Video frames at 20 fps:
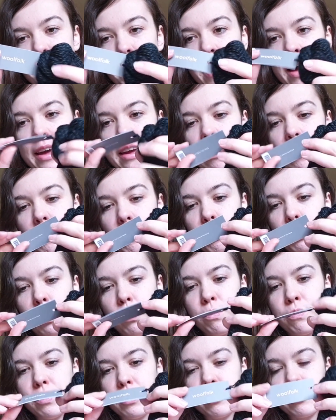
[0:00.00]
by
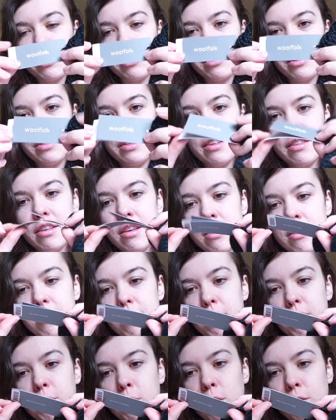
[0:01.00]
Woolfolk. This is
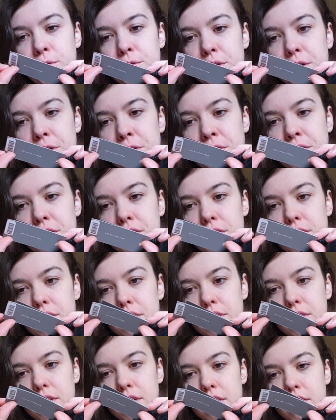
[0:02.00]
Woolfolk
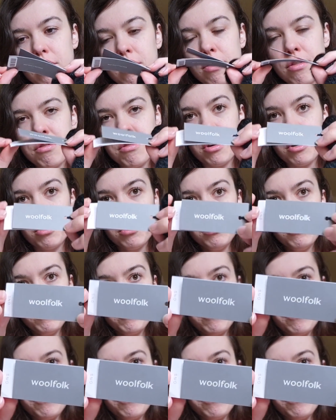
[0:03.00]
Snow,